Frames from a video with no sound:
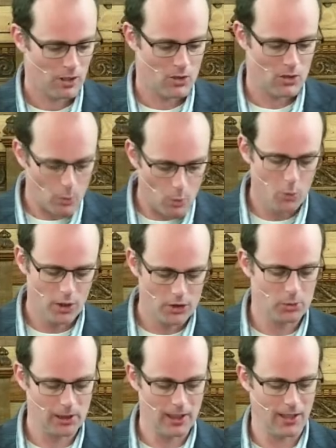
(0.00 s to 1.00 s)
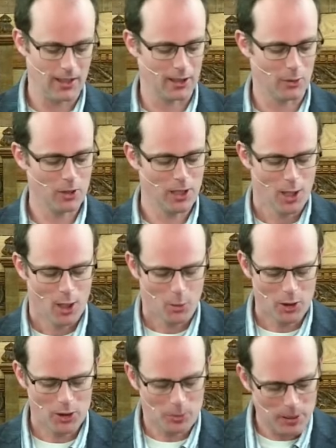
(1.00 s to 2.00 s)
Is that what we're to be like? Are we, are
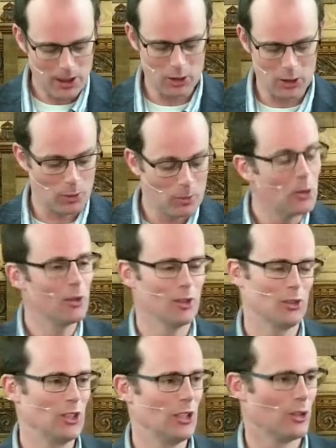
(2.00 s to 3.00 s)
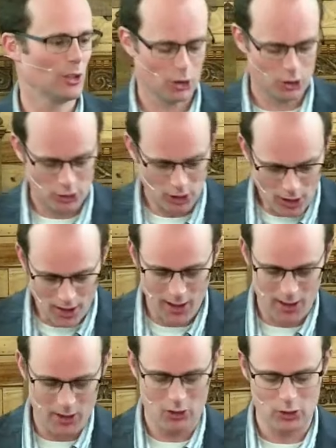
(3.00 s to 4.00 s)
we to be a community that
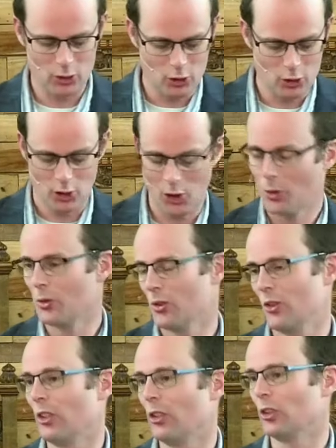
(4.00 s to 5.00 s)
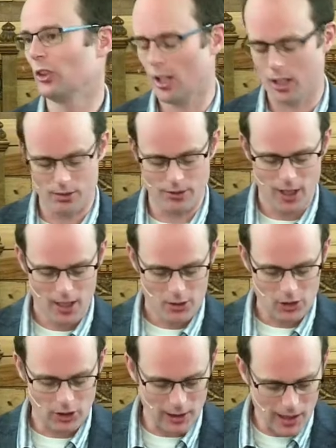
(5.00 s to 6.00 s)
shines and shows this kind of
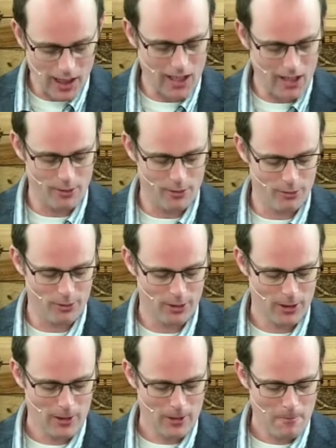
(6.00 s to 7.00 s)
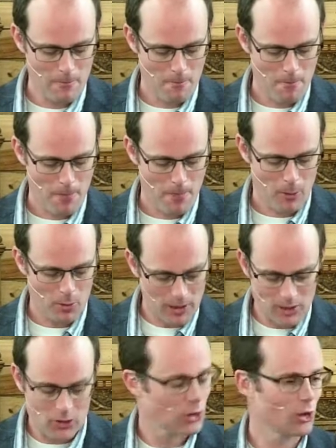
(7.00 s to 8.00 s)
to love are we
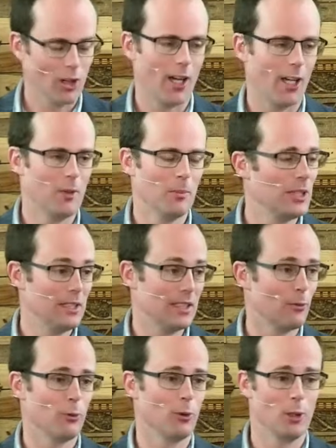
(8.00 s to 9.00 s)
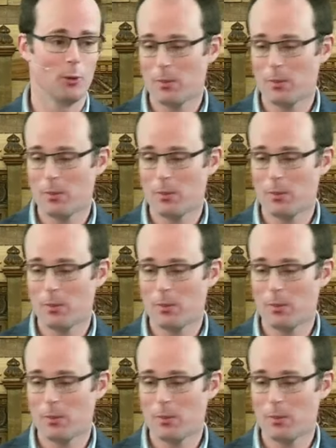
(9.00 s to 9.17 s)
meant to shine and be different?